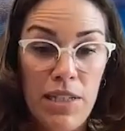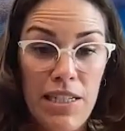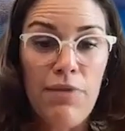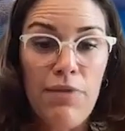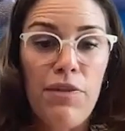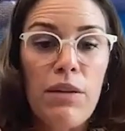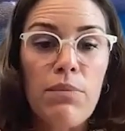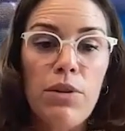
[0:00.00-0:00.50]

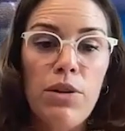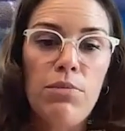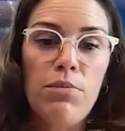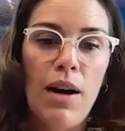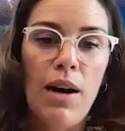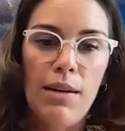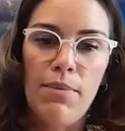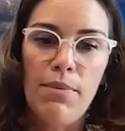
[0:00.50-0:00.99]
Pacific blue
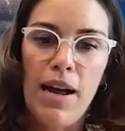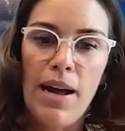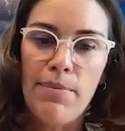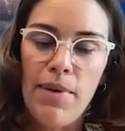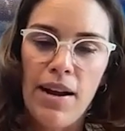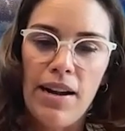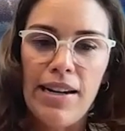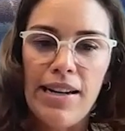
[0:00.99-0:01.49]
marlin,
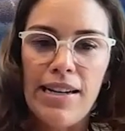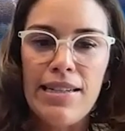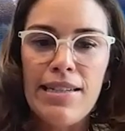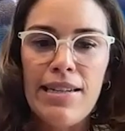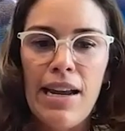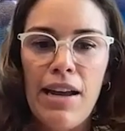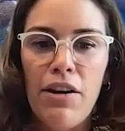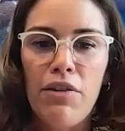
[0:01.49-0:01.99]
black marlin, and
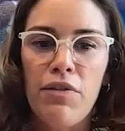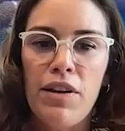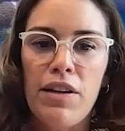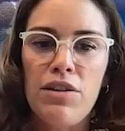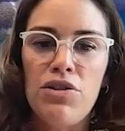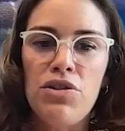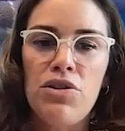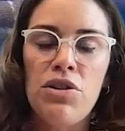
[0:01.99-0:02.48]

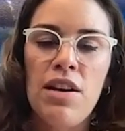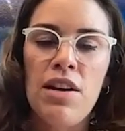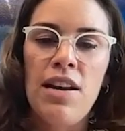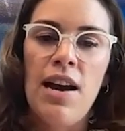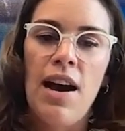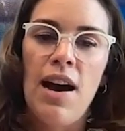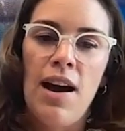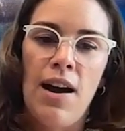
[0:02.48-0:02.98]
sailfish.
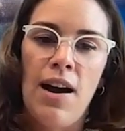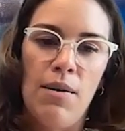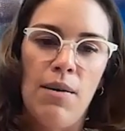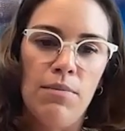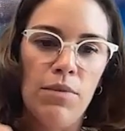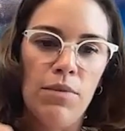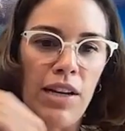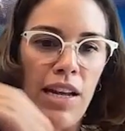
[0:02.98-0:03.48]

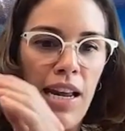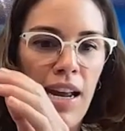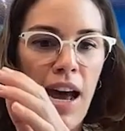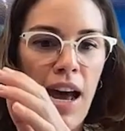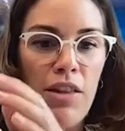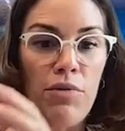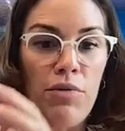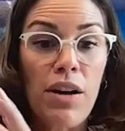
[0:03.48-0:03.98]
Um,
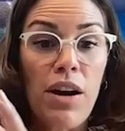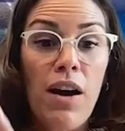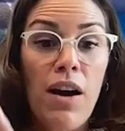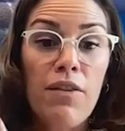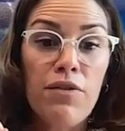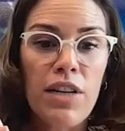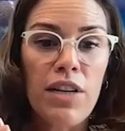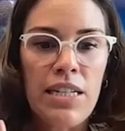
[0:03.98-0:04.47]
looking at the
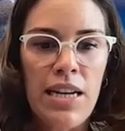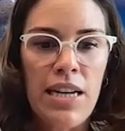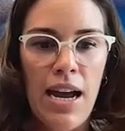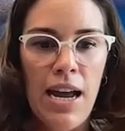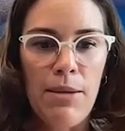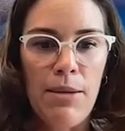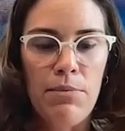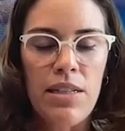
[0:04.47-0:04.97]
recovery
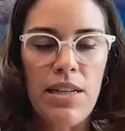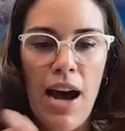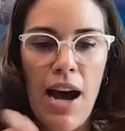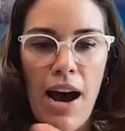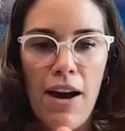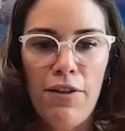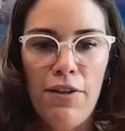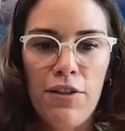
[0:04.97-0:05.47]
times
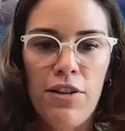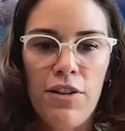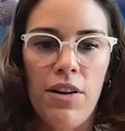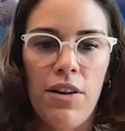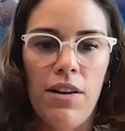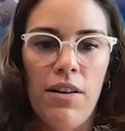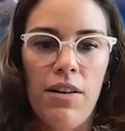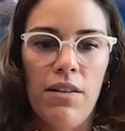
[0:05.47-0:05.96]

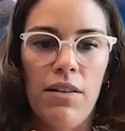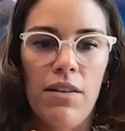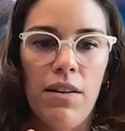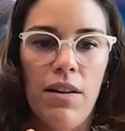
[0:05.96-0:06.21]
after